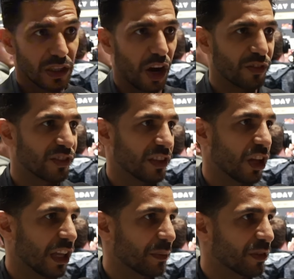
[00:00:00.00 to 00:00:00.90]
obviously
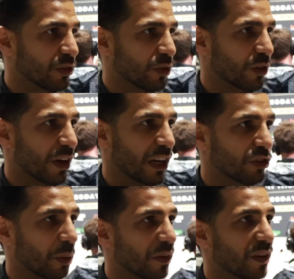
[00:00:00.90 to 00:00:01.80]
No Limit's doing a great
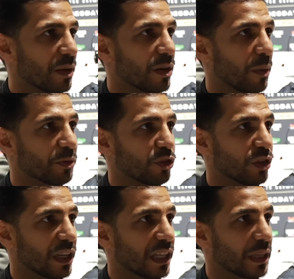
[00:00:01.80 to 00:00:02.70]
job giving him the opportunity,